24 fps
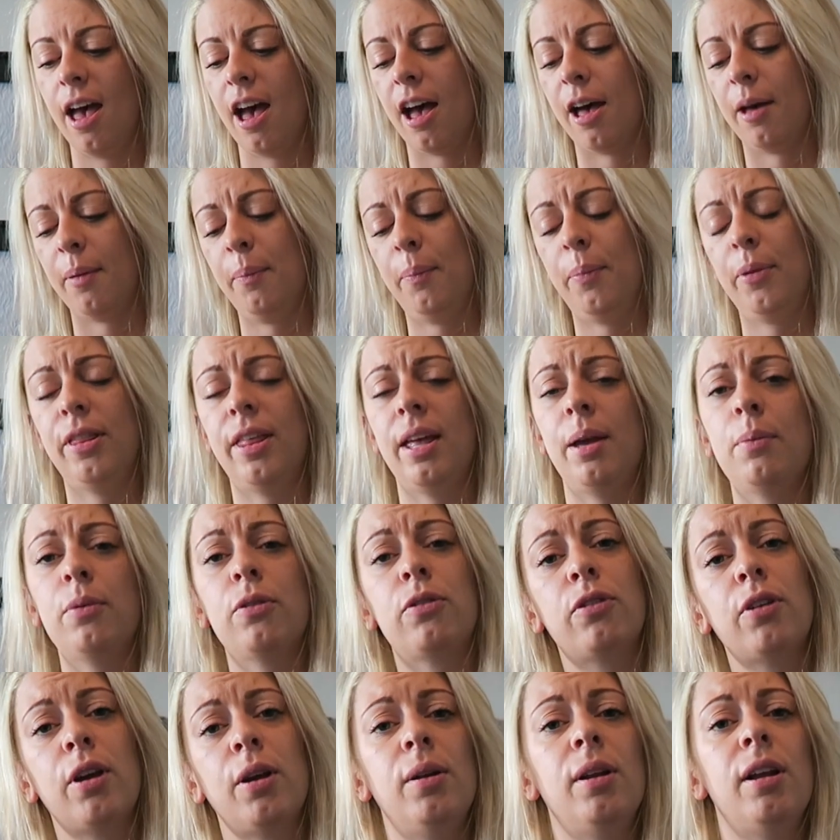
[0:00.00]
Um, but they
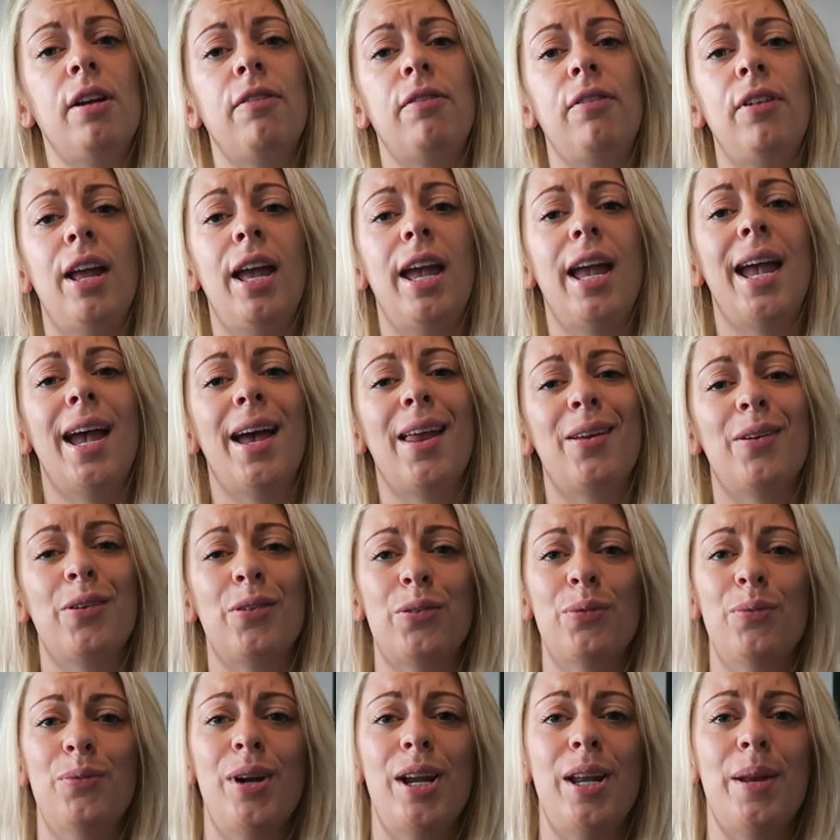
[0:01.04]
were so lovely and I
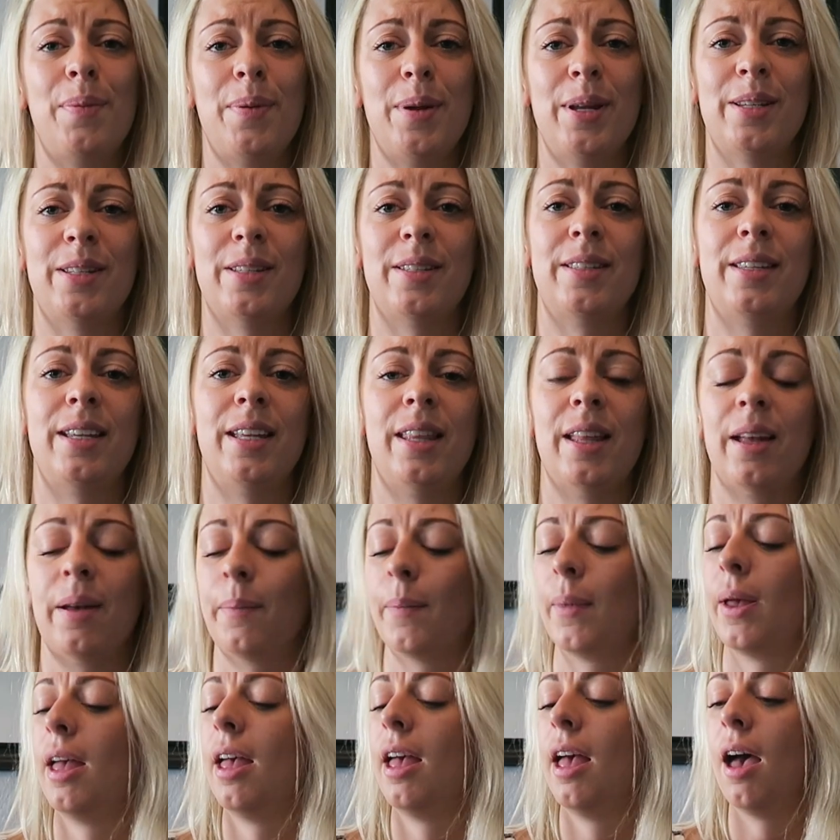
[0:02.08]
was really pleased to see
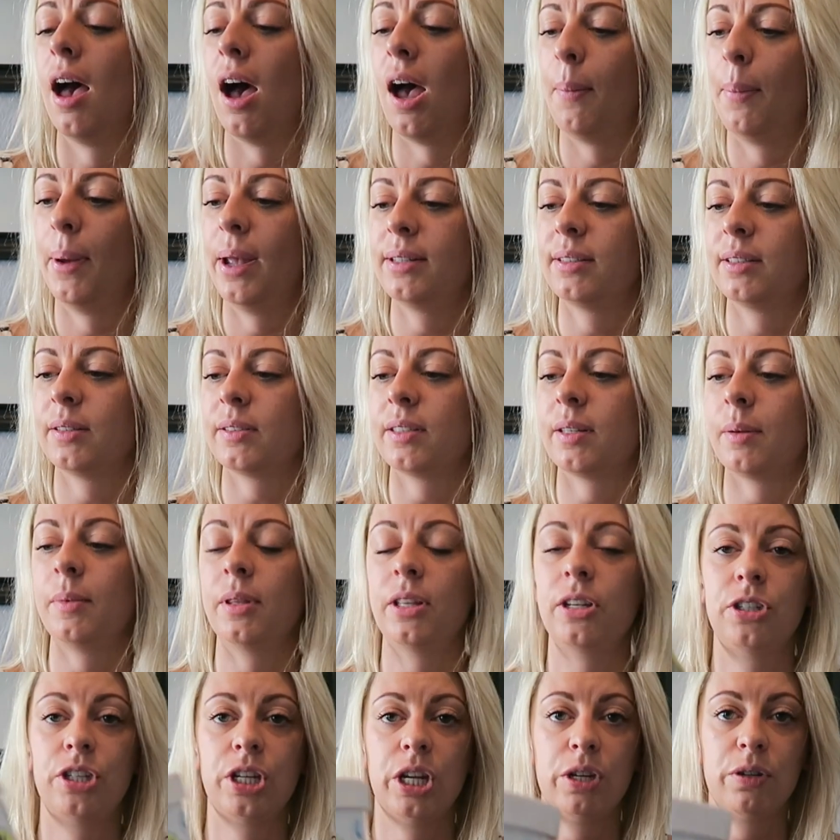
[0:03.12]
them. I picked up
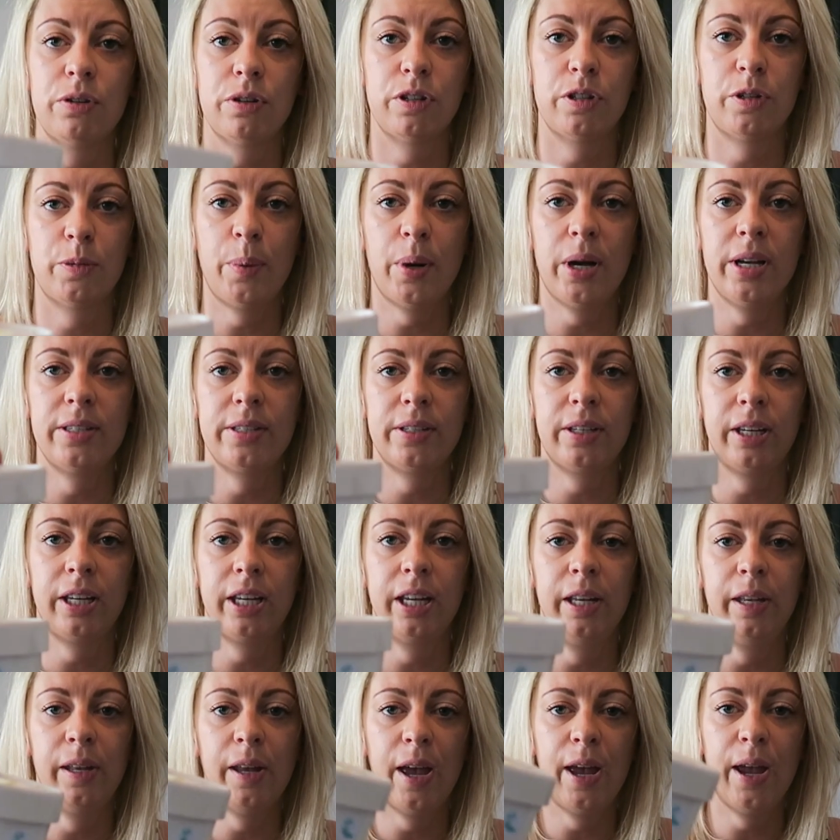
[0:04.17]
some of the ginger and spice
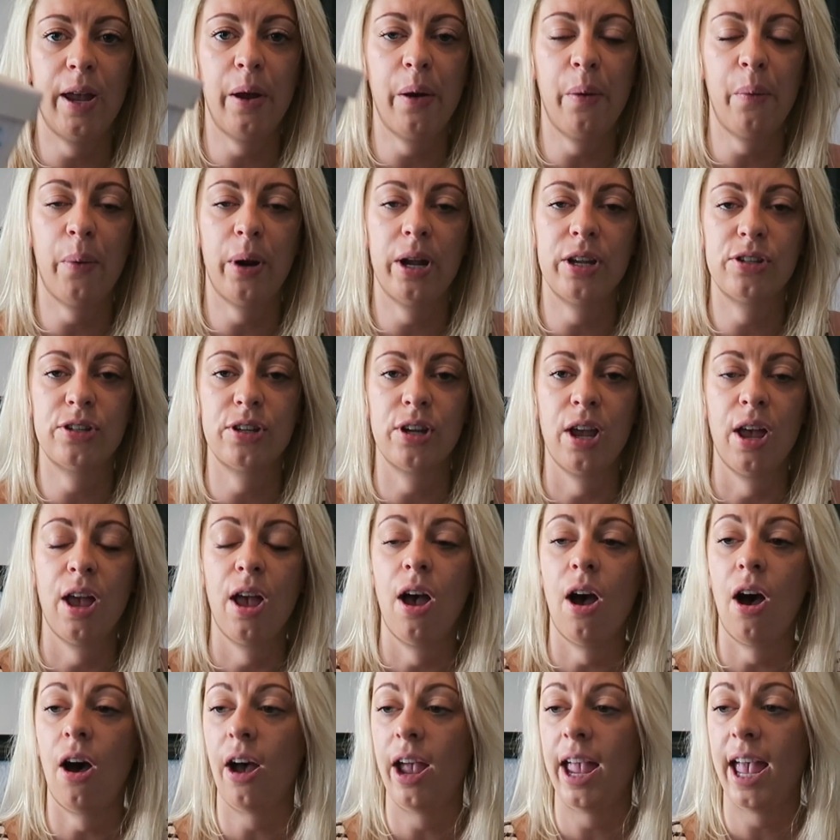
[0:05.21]
cookie dough, which
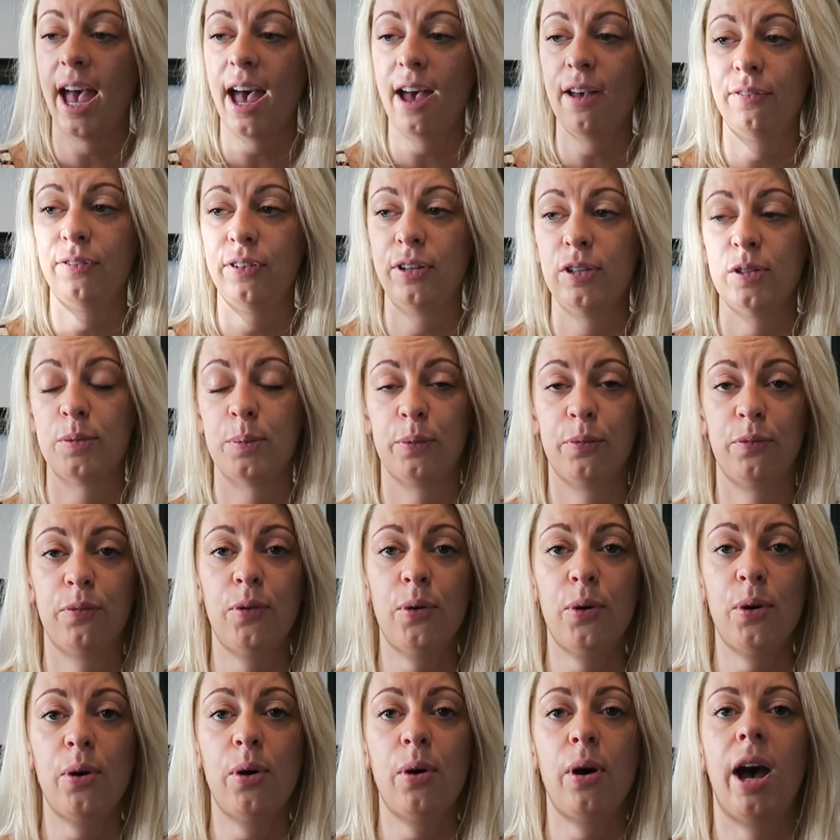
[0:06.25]
I have used
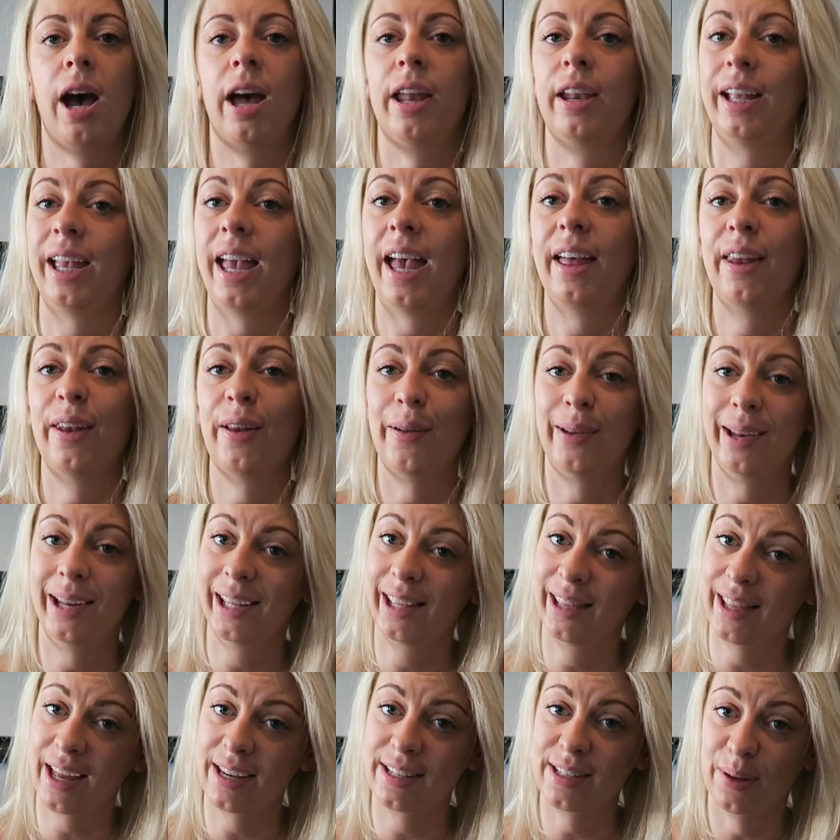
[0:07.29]
before, and again, I'll
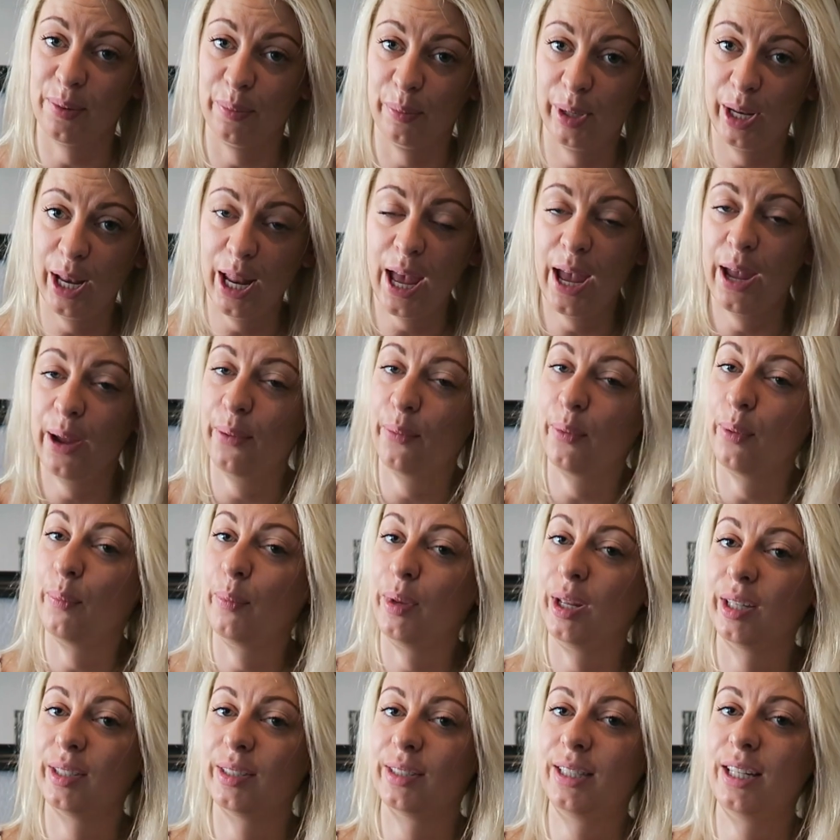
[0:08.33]
link that down below when
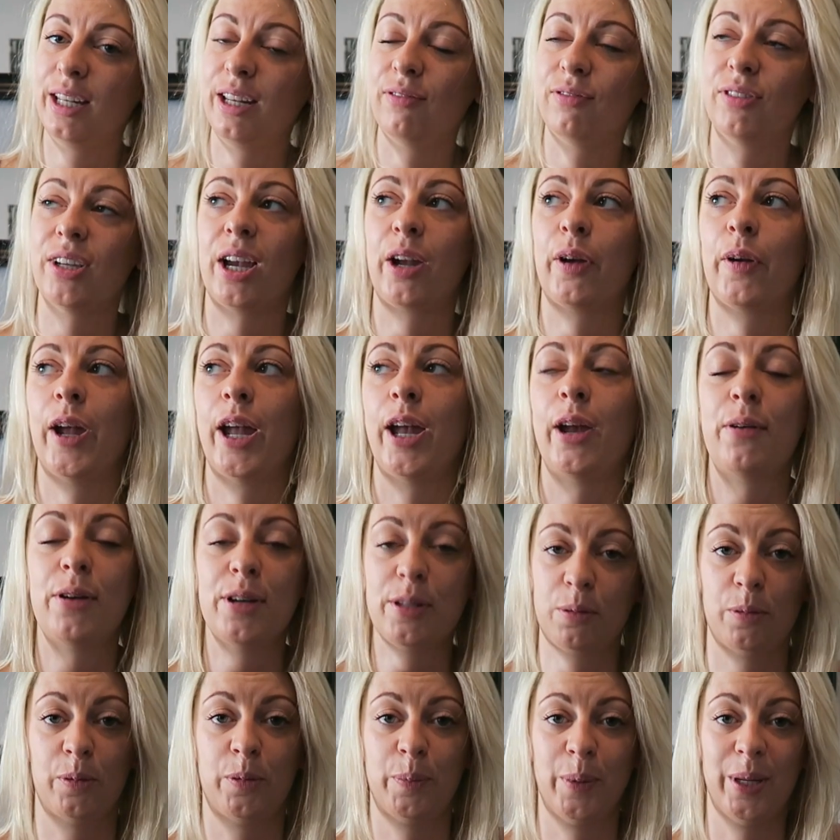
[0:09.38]
me and Steve decorated
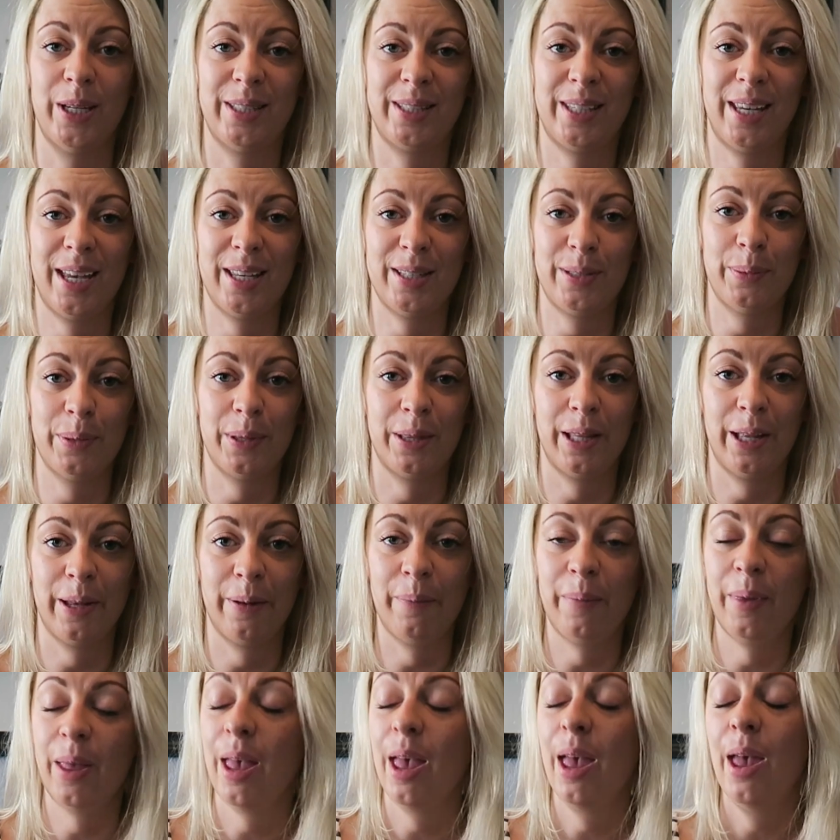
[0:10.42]
Christmas biscuits with
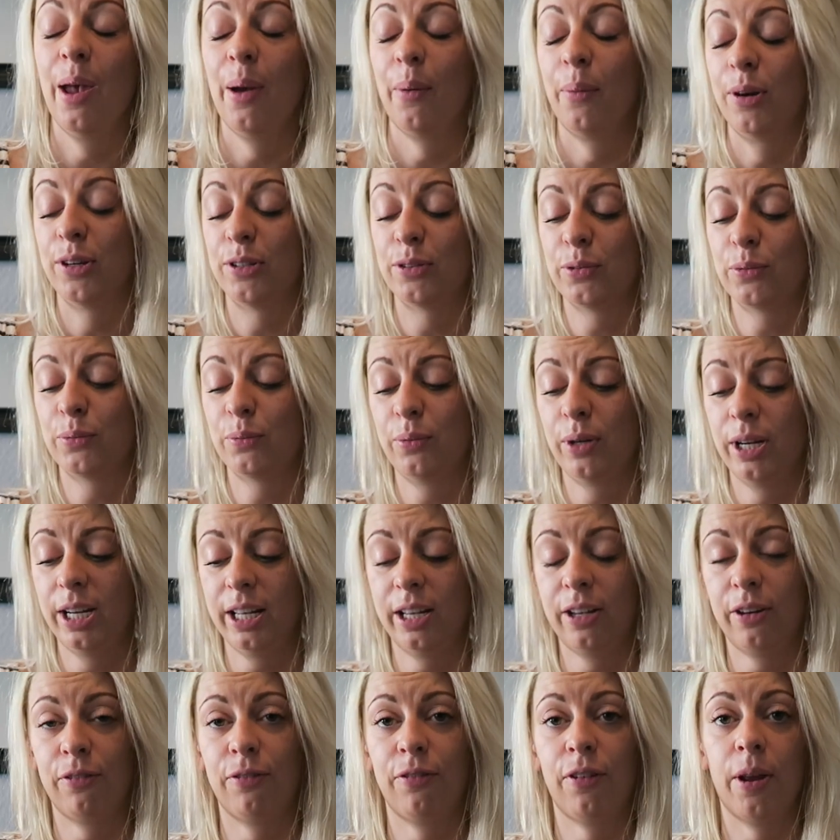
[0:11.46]
them, which is really
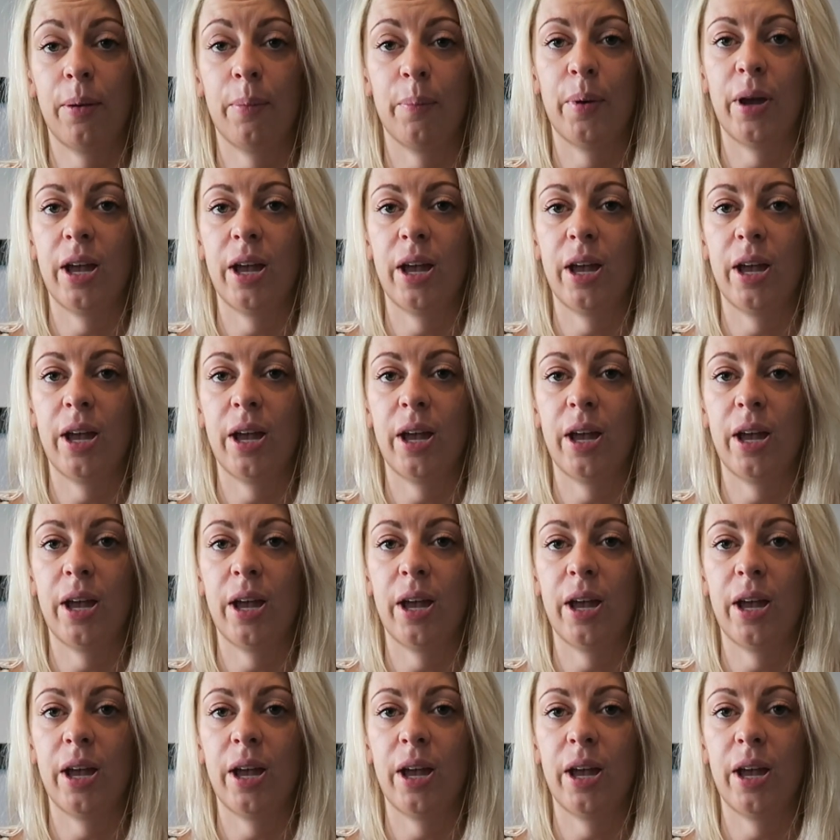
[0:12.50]
good fun,